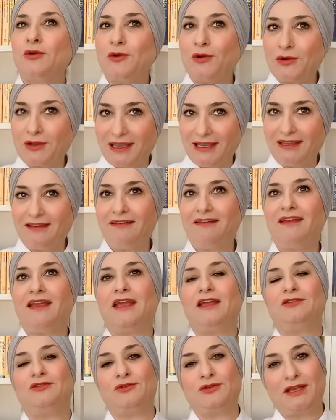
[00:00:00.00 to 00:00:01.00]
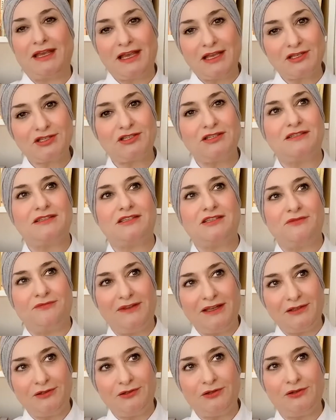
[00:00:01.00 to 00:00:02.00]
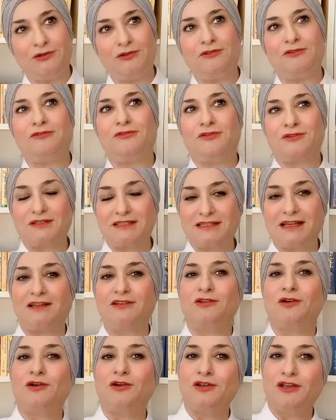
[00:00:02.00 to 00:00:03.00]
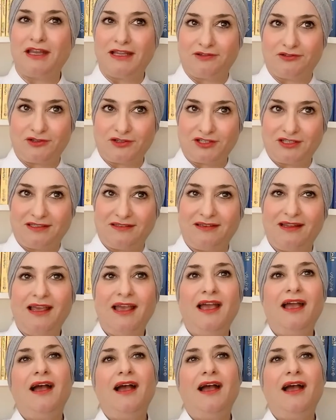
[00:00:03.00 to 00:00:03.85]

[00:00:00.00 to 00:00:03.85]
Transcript: cooking educations video for sun on nutrition.